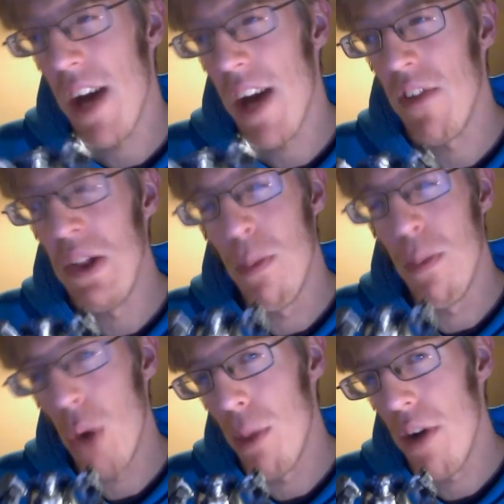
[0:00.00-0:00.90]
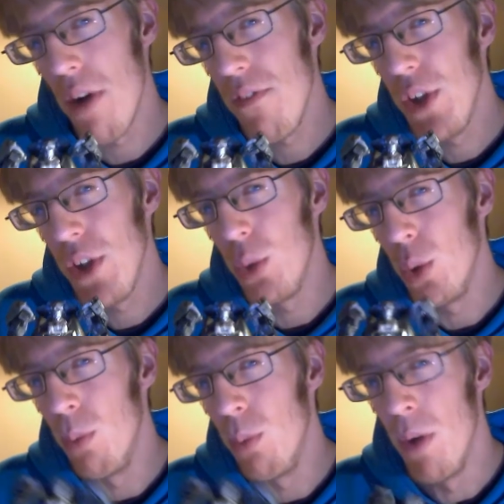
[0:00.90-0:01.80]
having the proper official
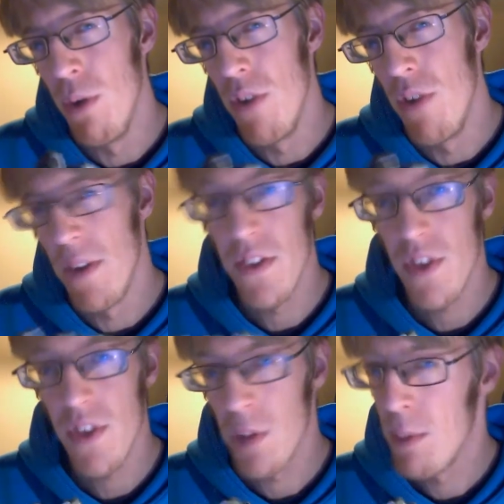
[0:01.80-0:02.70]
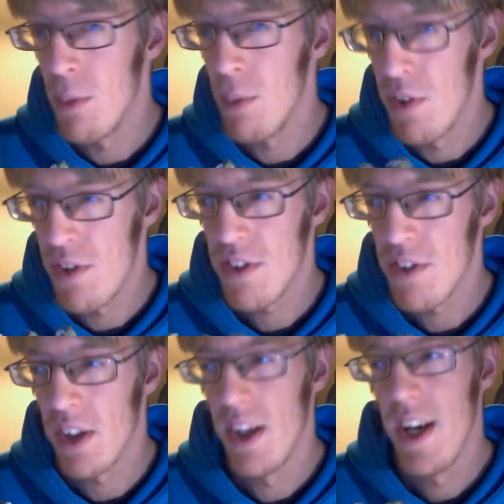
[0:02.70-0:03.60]
alt mode rather than something a bit more
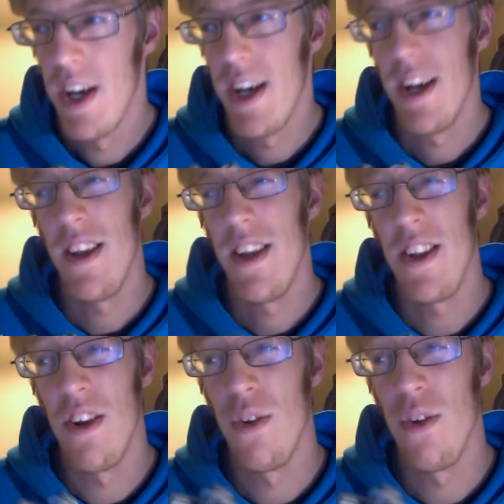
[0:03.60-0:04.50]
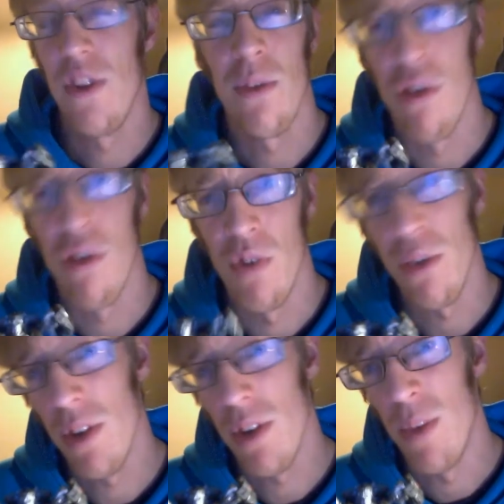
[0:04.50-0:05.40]
interesting, then you know something's gone wrong
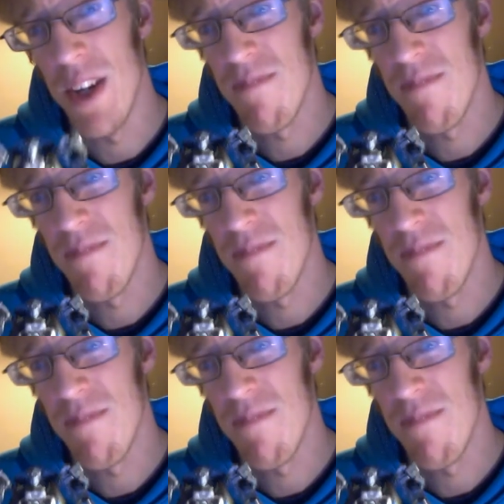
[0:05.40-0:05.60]
somewhere.